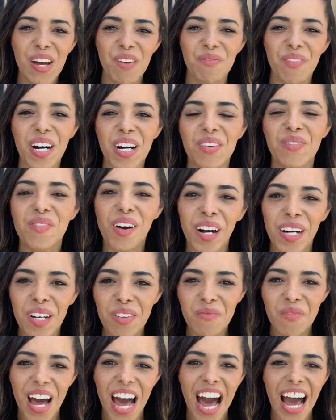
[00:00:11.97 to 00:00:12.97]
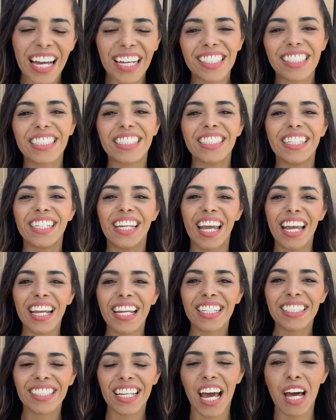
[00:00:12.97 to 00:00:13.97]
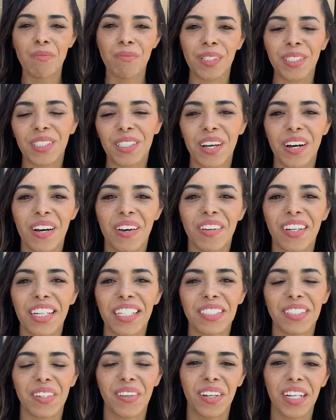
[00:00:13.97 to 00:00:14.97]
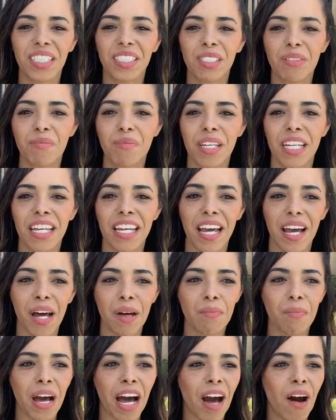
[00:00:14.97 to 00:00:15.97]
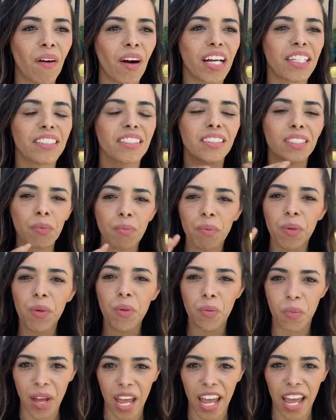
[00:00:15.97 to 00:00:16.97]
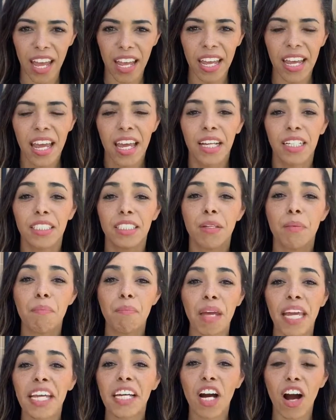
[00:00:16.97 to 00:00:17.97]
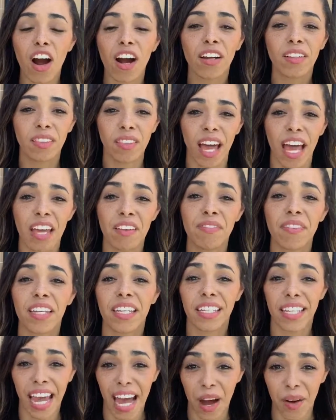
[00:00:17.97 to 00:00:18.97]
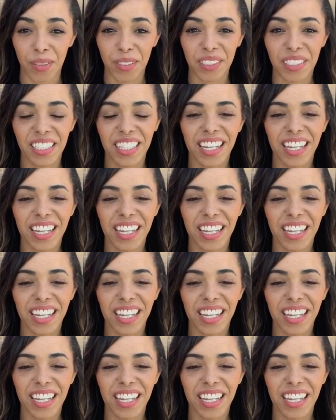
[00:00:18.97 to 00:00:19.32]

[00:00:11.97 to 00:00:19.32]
But welcome back. Today's episode is going to be about a simple way to make our life count.